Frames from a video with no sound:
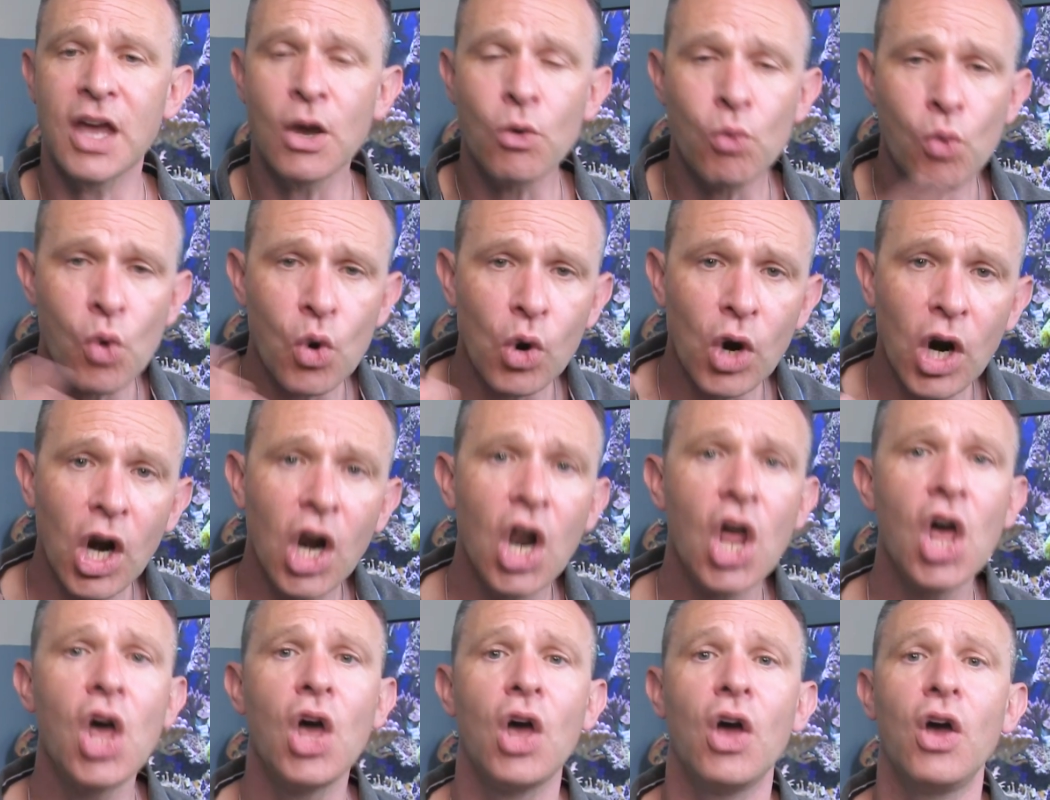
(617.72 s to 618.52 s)
will
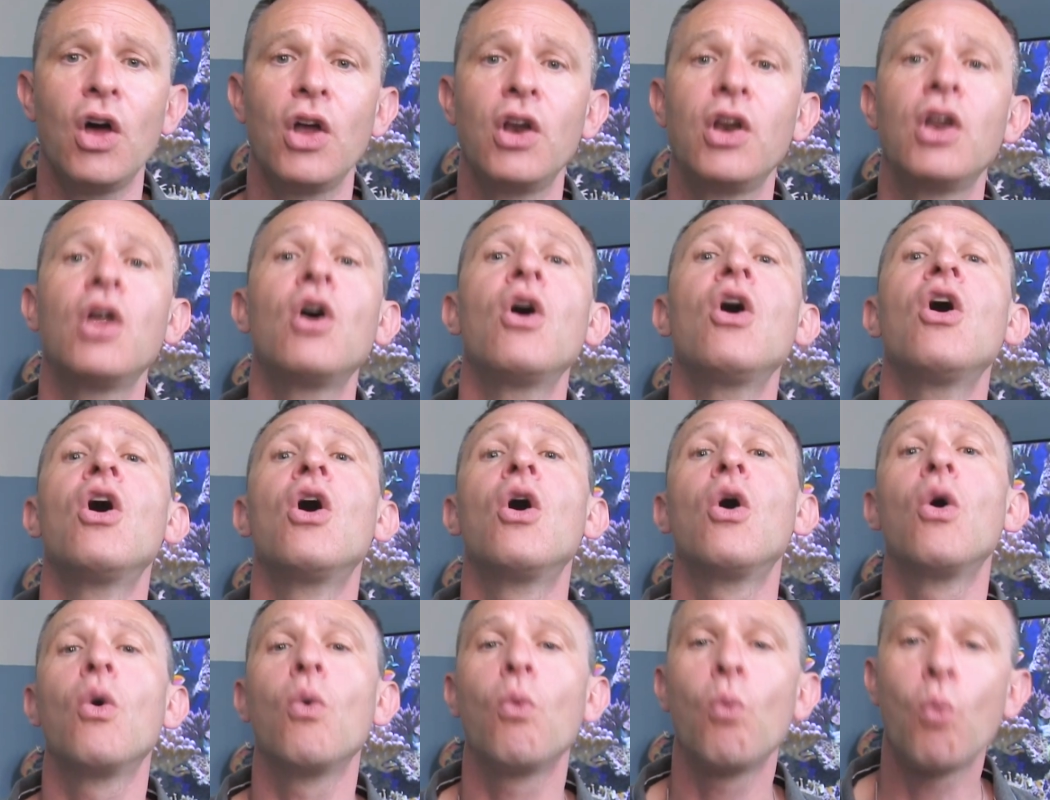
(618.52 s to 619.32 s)
learn
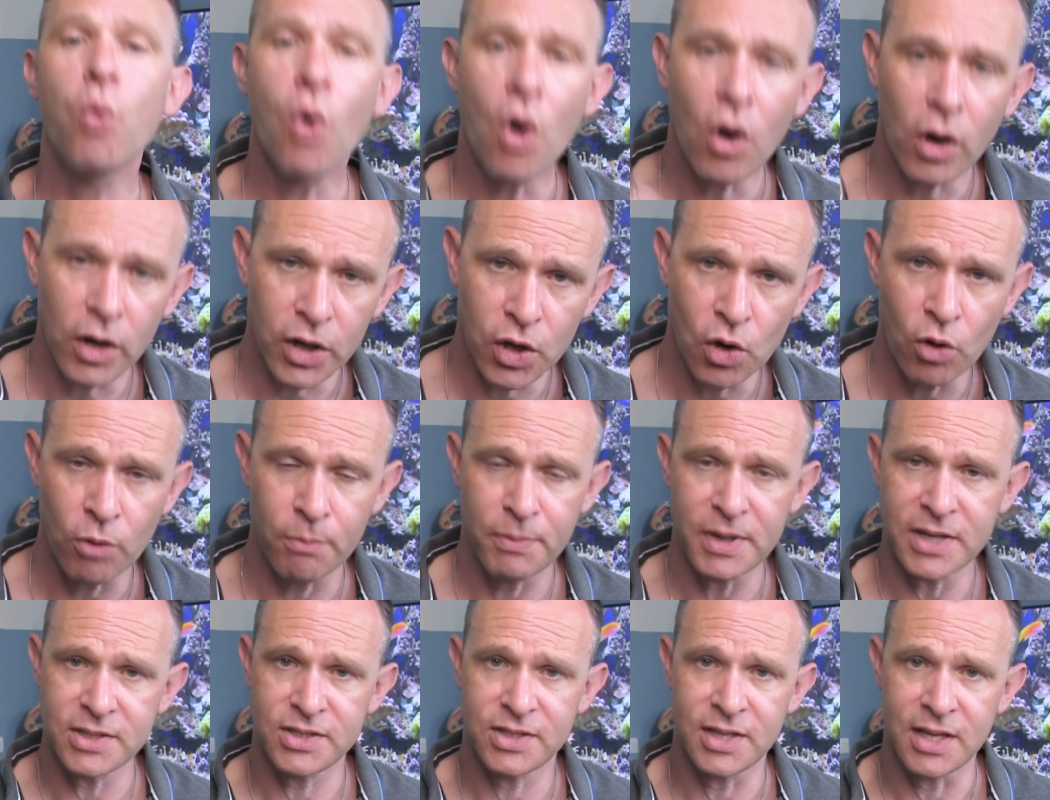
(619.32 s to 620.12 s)
what your
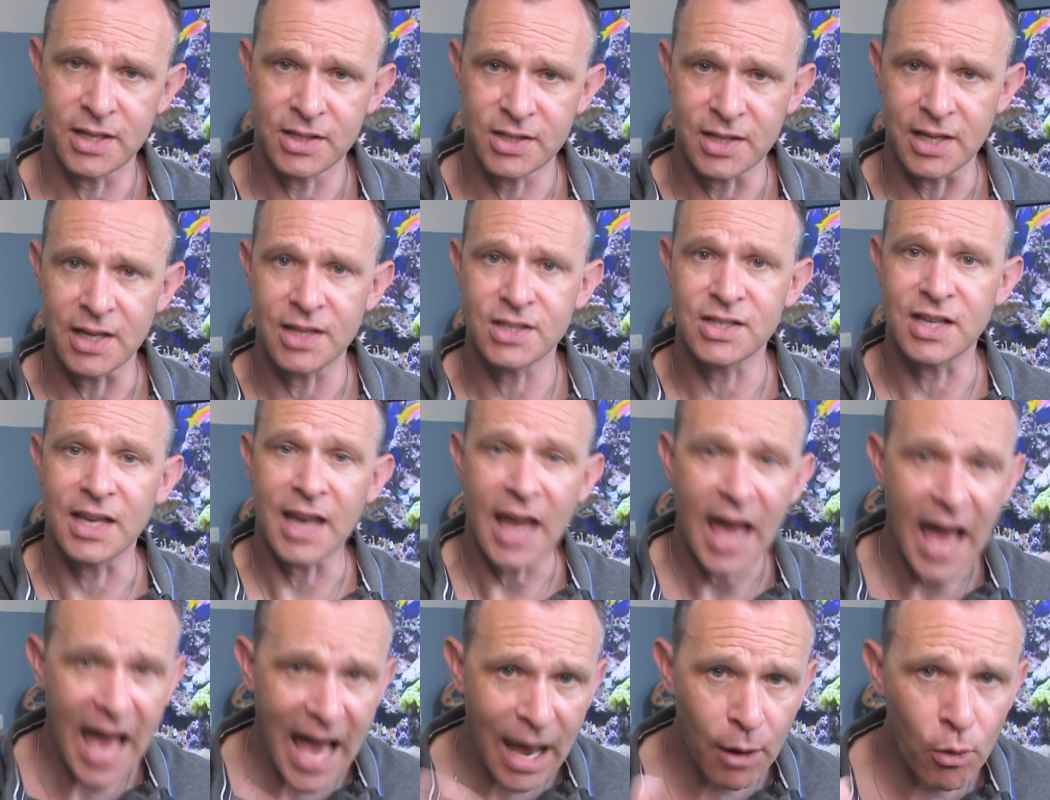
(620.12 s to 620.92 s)
business is
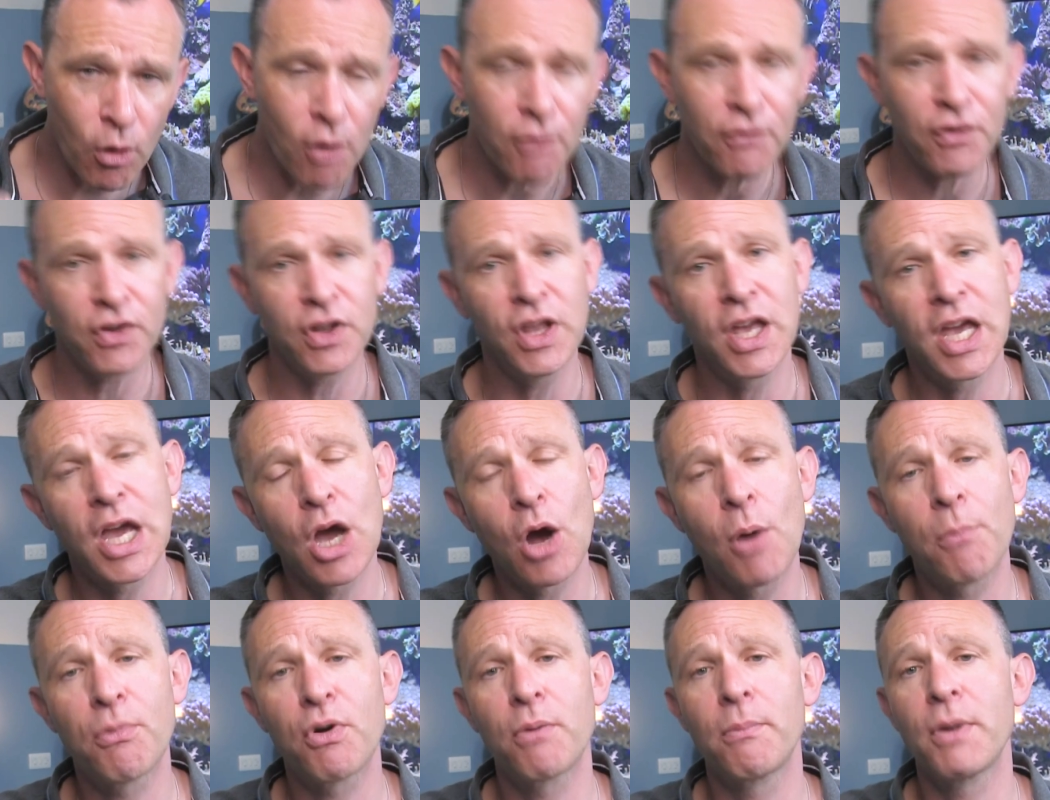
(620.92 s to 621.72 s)
and how often you
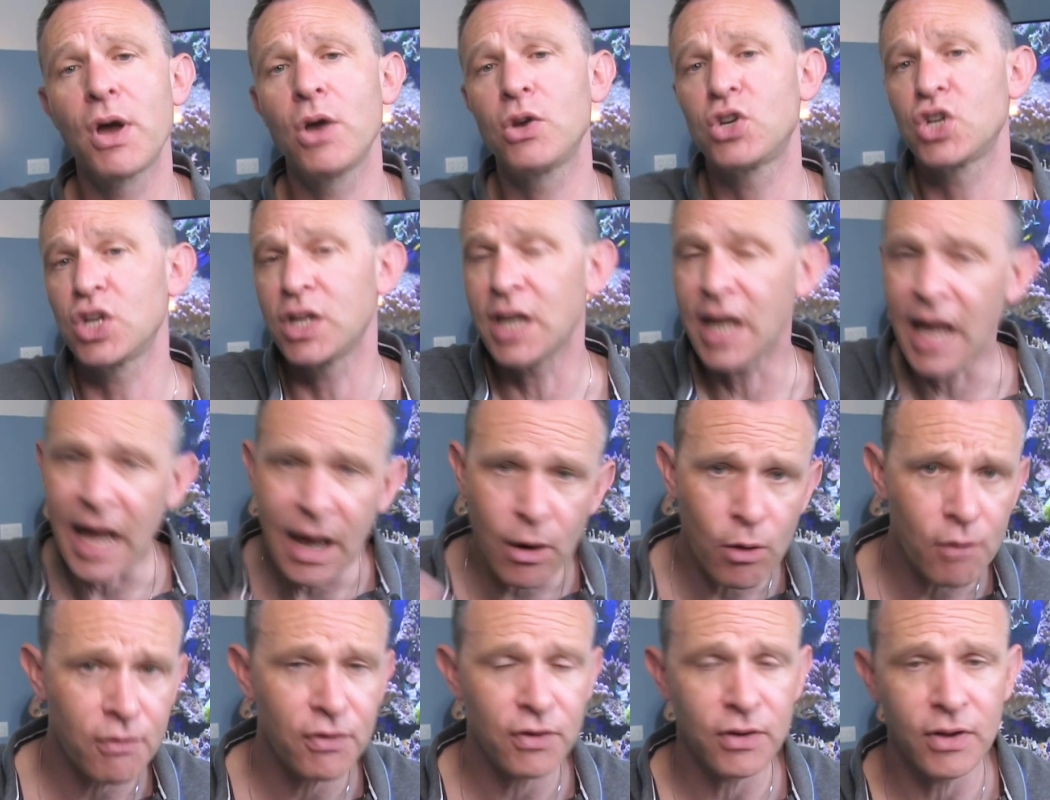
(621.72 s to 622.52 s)
go on promotion and
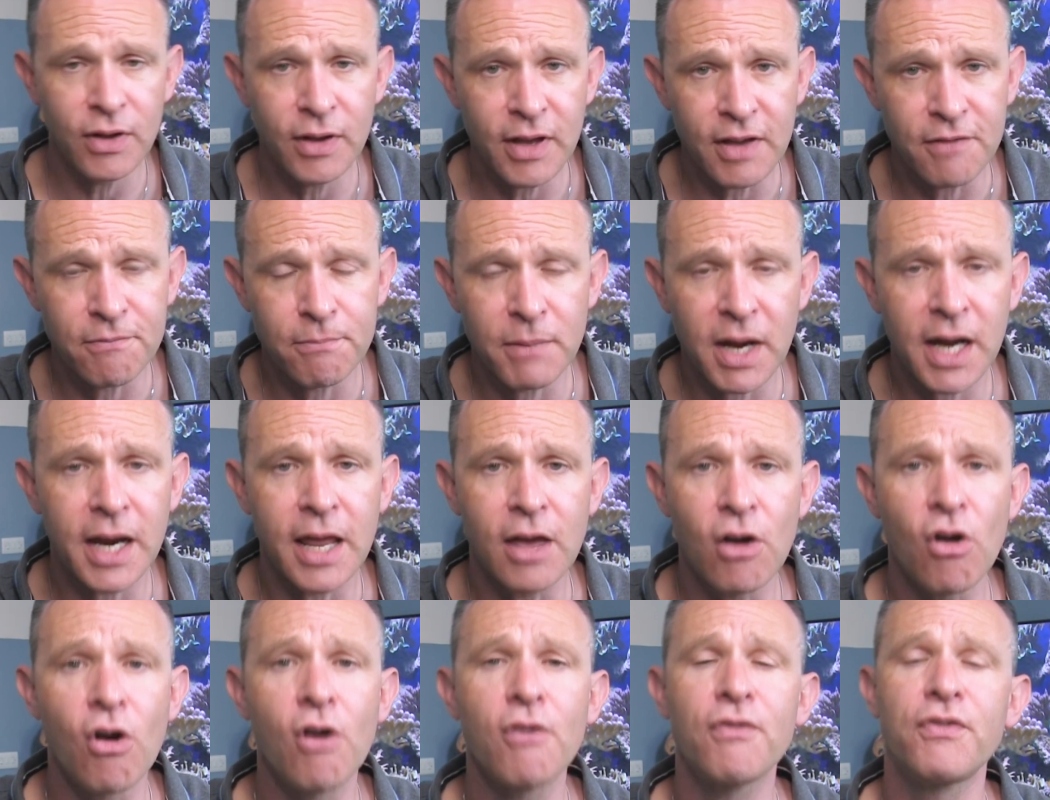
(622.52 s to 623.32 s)
how often you give
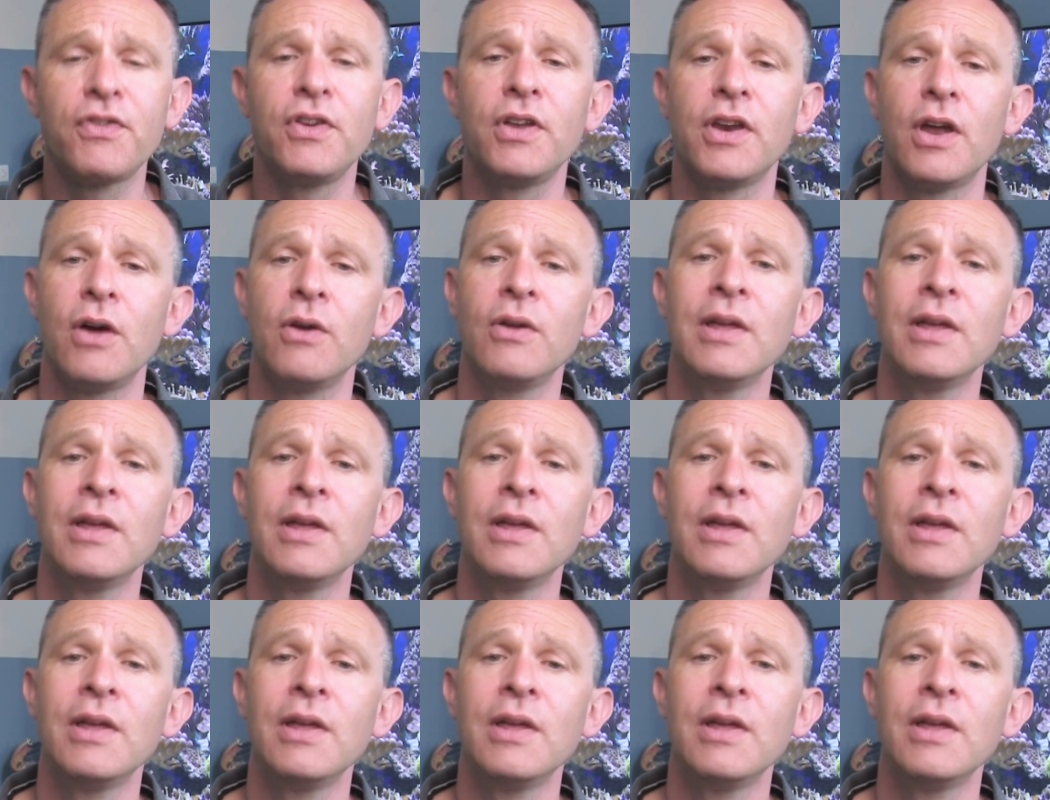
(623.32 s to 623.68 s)
money off.